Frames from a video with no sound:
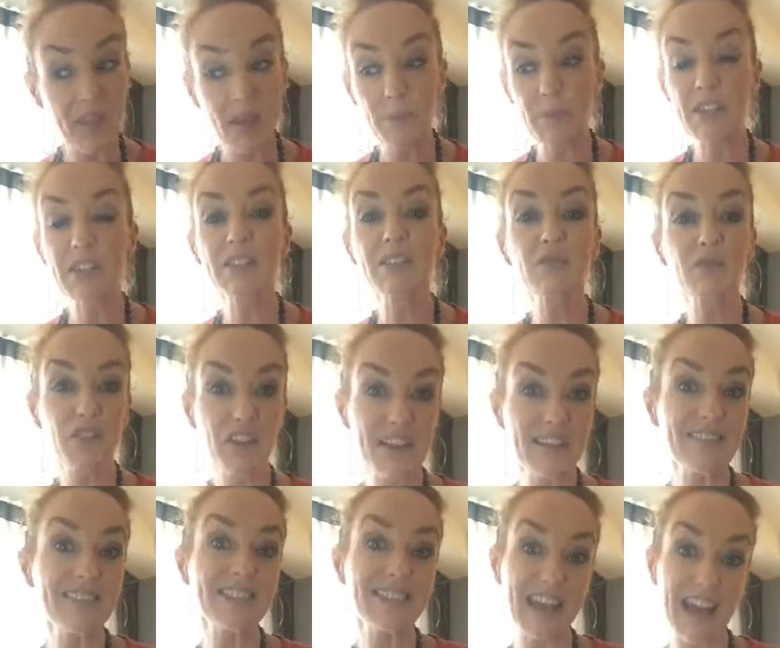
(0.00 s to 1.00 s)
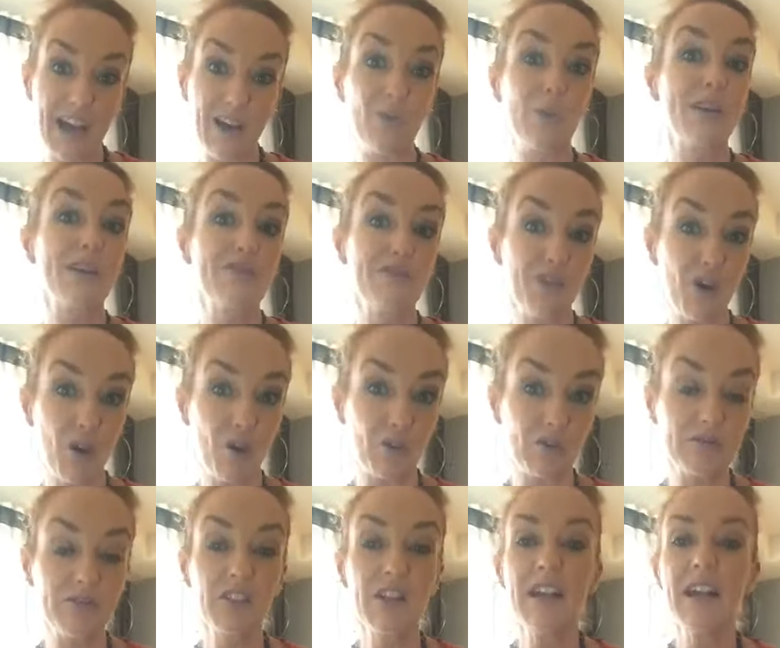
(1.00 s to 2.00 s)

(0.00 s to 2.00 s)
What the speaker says: Because fear is how we evolve.